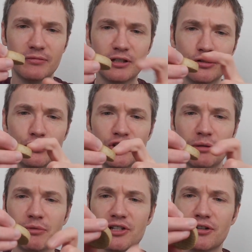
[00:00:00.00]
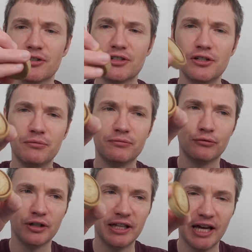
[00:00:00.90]
you can touch it, but it's not too
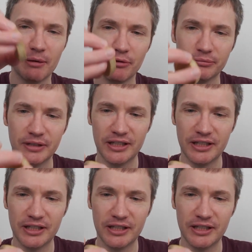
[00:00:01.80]
runny there. But